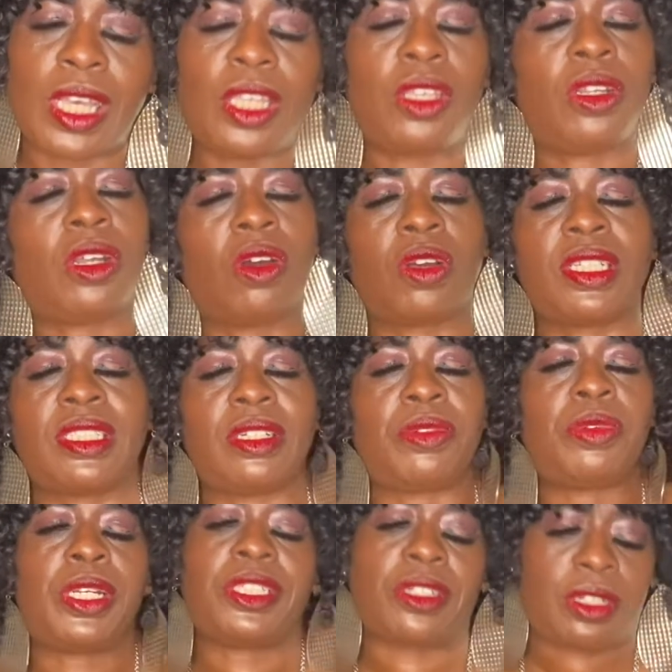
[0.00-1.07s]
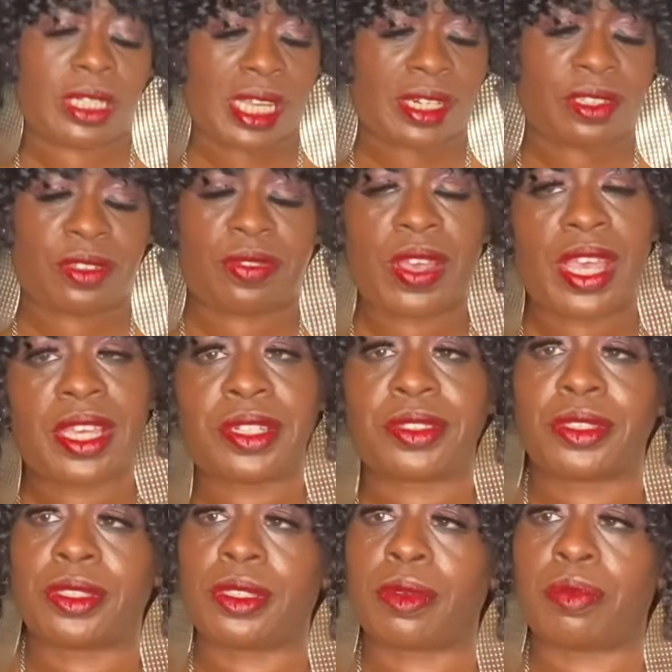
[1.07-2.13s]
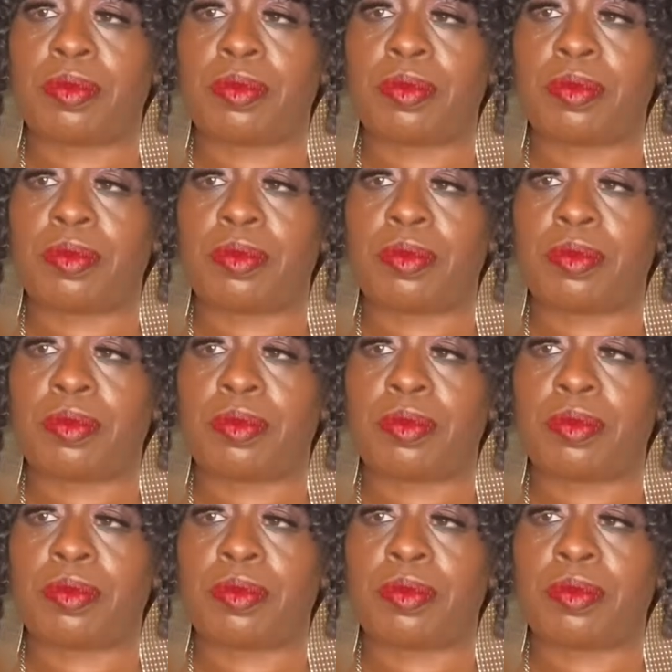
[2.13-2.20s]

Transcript: You know, because the original ladies, Phaedra,